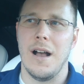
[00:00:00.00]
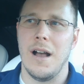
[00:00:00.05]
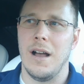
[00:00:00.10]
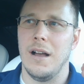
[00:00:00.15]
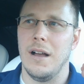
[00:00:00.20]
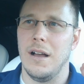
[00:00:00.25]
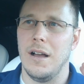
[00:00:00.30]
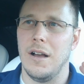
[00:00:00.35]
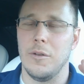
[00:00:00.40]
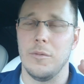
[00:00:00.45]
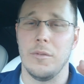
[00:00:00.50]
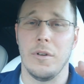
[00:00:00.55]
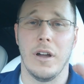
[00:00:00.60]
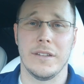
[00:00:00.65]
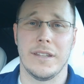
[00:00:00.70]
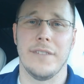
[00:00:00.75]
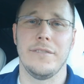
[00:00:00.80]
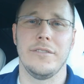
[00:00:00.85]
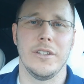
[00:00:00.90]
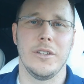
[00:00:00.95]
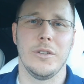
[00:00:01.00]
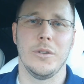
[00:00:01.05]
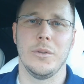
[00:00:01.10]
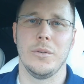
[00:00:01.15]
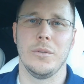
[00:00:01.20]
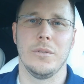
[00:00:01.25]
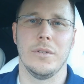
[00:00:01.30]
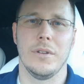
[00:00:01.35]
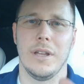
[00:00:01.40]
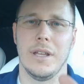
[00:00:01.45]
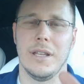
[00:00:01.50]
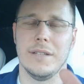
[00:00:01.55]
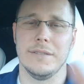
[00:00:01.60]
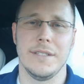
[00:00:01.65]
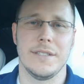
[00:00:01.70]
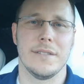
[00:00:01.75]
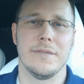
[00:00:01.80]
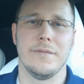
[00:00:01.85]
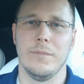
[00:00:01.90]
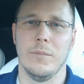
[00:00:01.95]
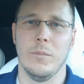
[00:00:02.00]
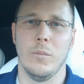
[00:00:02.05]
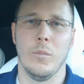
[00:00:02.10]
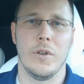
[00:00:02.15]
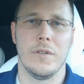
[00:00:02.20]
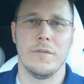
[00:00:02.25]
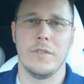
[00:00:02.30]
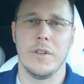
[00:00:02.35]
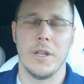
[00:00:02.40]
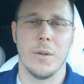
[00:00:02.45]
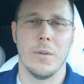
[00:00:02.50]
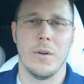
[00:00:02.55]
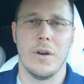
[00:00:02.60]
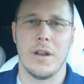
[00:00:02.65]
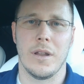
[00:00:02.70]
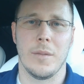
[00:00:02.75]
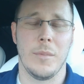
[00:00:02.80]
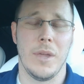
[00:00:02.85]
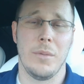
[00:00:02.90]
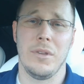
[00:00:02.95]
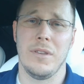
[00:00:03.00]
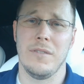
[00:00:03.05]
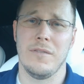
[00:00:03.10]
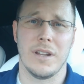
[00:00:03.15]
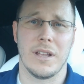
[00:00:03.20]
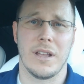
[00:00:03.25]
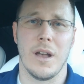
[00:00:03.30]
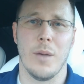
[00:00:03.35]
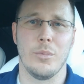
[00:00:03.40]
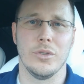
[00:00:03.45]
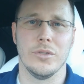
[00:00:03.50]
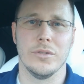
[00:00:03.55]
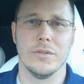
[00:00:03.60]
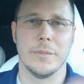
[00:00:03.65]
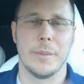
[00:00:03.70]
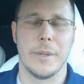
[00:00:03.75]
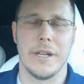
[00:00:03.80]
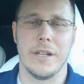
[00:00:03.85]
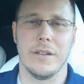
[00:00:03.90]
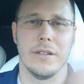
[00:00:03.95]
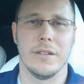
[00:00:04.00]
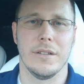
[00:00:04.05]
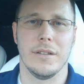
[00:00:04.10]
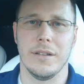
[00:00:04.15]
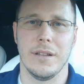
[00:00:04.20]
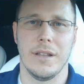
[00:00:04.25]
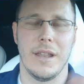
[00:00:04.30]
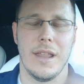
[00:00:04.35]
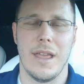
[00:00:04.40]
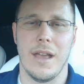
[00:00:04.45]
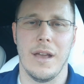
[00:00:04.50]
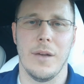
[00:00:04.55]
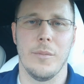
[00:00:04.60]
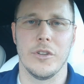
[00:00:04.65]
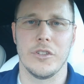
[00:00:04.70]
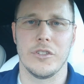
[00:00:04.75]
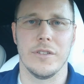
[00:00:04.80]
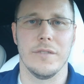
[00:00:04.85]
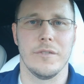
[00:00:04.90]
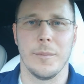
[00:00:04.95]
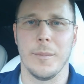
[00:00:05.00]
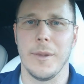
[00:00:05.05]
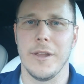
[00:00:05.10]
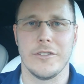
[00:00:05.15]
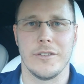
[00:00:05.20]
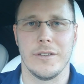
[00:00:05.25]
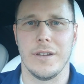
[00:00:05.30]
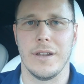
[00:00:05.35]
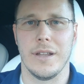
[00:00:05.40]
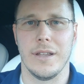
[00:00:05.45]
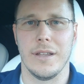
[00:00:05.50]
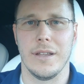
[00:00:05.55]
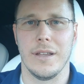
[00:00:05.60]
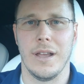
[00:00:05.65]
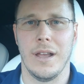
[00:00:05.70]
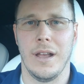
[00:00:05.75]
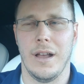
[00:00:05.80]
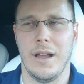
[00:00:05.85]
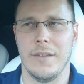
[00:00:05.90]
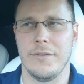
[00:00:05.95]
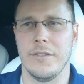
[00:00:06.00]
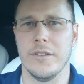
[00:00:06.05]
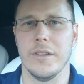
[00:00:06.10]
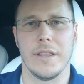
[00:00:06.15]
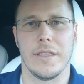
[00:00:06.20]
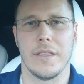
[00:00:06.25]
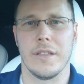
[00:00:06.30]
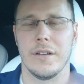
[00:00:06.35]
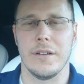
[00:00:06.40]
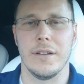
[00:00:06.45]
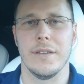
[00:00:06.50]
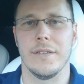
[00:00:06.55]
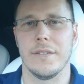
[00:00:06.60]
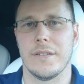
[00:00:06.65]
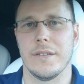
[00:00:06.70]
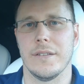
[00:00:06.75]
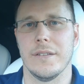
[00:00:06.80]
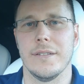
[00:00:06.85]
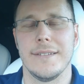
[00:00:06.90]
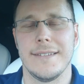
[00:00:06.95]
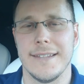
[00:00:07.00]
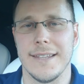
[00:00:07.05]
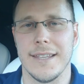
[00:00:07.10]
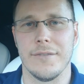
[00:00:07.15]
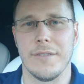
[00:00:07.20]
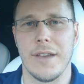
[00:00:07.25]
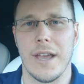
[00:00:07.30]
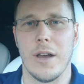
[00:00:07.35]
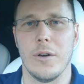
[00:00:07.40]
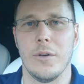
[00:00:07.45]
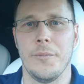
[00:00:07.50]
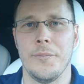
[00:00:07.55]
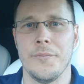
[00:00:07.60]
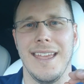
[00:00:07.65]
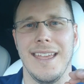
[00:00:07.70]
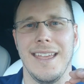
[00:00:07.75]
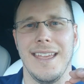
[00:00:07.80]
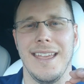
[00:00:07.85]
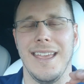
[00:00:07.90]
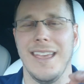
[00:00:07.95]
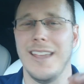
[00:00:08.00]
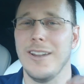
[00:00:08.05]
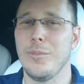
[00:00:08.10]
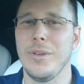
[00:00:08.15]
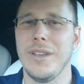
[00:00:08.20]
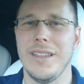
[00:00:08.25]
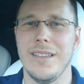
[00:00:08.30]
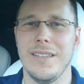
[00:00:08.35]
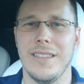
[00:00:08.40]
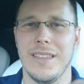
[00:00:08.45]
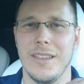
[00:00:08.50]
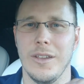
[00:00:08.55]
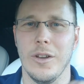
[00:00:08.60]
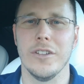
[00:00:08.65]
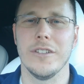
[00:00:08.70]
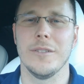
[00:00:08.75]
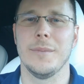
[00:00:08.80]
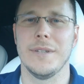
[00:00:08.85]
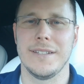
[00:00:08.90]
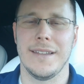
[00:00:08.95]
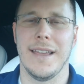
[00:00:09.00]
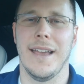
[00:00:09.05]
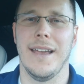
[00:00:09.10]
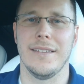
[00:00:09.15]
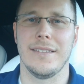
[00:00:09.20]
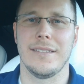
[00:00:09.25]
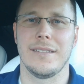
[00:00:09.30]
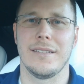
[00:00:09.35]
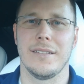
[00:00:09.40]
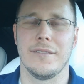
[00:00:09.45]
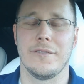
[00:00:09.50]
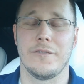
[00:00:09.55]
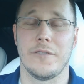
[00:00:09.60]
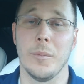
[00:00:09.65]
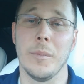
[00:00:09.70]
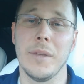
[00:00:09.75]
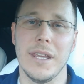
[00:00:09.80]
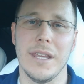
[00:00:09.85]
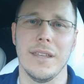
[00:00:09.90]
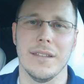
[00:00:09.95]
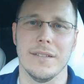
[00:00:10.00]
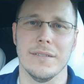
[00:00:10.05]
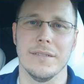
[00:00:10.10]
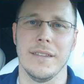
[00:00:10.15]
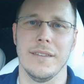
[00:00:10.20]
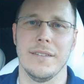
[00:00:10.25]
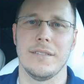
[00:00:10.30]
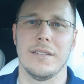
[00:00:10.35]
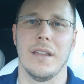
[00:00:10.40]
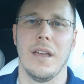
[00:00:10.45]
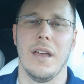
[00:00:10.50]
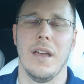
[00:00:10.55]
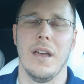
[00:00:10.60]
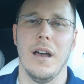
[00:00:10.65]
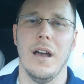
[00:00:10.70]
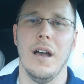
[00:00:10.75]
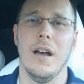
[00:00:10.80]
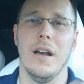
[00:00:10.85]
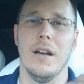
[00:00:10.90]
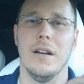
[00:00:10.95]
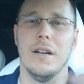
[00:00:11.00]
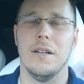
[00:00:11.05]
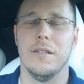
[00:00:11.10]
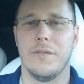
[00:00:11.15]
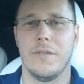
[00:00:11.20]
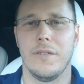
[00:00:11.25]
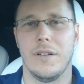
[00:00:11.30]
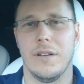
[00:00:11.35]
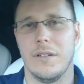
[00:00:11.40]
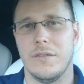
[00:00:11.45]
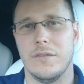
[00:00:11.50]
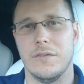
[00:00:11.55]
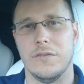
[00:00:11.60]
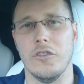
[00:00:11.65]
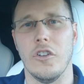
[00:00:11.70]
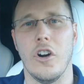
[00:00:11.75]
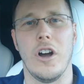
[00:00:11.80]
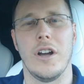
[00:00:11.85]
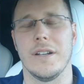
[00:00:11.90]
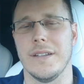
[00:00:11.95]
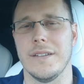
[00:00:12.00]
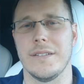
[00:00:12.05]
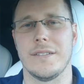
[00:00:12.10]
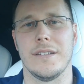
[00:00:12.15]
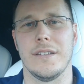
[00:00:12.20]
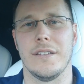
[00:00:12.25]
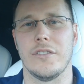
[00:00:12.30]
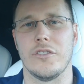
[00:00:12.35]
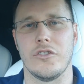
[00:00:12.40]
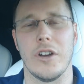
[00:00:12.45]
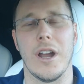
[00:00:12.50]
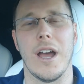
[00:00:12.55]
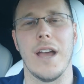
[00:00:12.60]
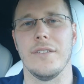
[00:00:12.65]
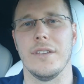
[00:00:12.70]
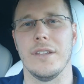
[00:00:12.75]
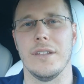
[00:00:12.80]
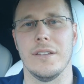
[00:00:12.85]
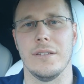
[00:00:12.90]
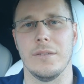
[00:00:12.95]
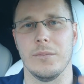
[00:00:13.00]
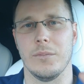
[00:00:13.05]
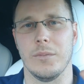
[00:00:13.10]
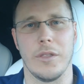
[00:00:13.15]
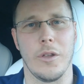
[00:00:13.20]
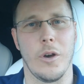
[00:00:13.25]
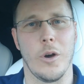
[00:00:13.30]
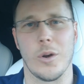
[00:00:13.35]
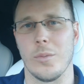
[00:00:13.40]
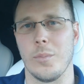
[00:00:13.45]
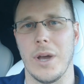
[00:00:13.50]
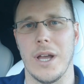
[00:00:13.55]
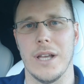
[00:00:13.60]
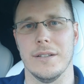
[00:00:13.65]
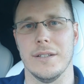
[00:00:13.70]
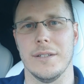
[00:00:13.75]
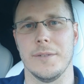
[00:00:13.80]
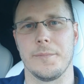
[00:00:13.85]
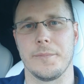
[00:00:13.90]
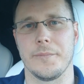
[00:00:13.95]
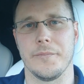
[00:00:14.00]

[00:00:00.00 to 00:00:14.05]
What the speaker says: I'll definitely do at least one video on it, maybe even a couple, depending on how much information I feel like there is to give out. It'll be the ultimate test for me, at least, of long distance driving with autopilot.